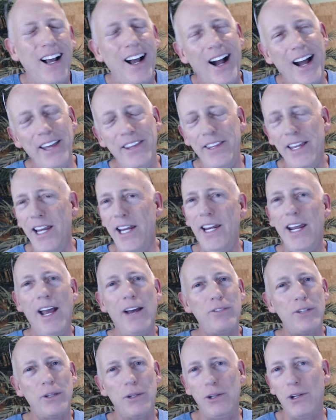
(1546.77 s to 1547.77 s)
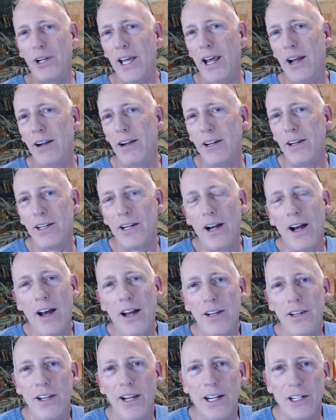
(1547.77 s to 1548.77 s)
I think you have to look at it in
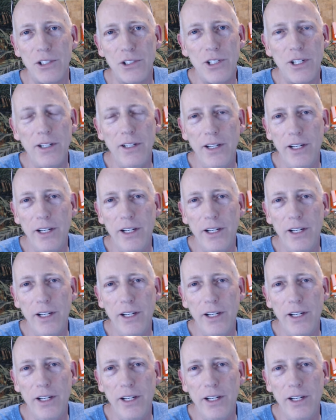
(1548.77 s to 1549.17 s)
context.